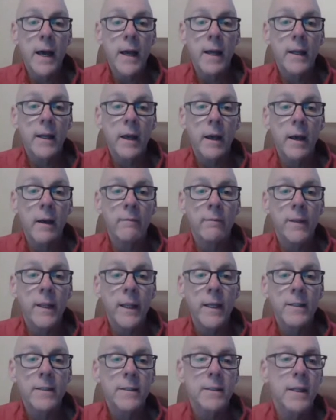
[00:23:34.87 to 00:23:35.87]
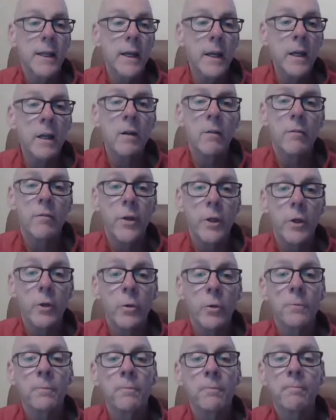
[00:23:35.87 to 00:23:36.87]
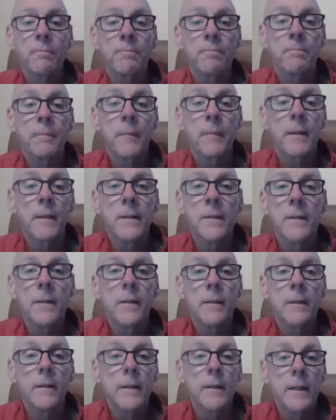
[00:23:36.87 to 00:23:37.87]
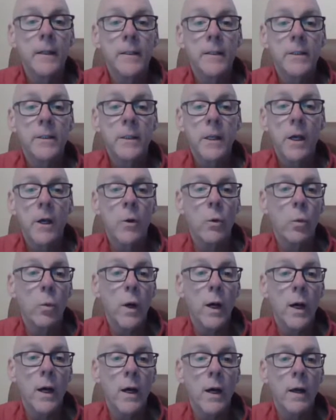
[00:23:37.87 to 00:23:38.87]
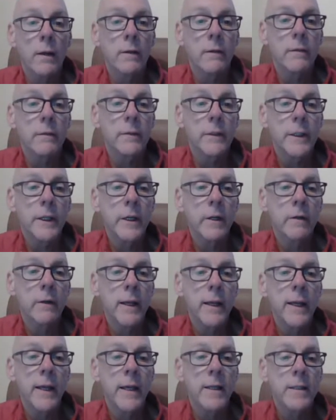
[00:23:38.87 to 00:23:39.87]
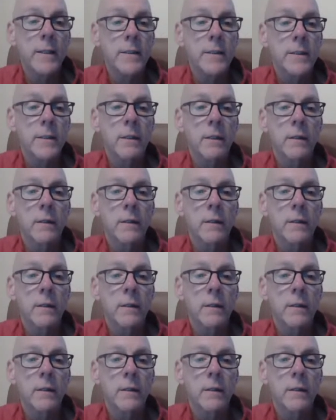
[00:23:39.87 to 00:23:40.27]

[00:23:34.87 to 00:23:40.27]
of this interview. And so uh, here is